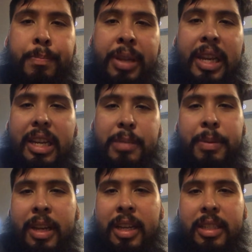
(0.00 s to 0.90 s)
please
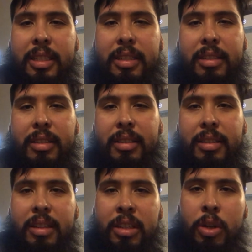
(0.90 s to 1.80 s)
please
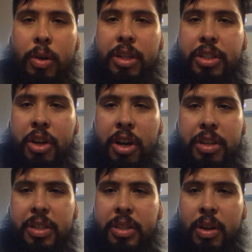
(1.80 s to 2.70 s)
don't discourage
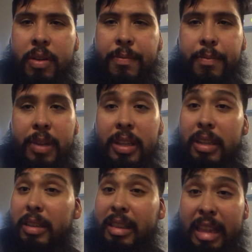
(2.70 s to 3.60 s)
yourself
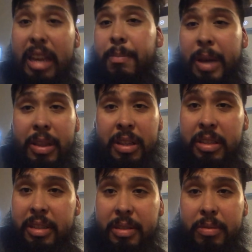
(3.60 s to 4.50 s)
think about
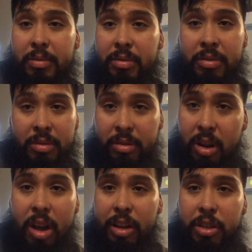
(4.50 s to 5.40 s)
this
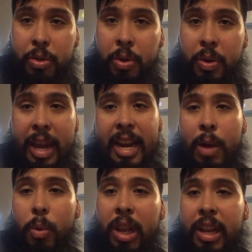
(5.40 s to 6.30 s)
long and true and I
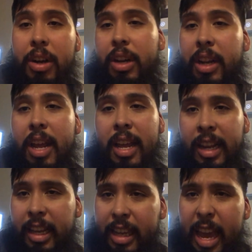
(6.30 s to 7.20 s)
will literally
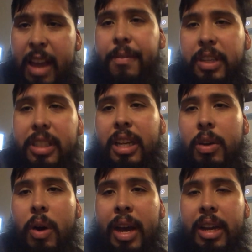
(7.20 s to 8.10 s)
link every
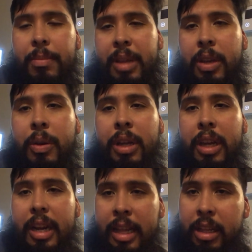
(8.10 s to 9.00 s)
single item that you
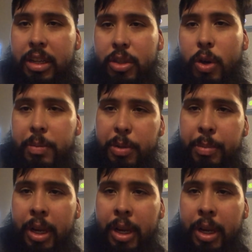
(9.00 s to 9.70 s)
need in the description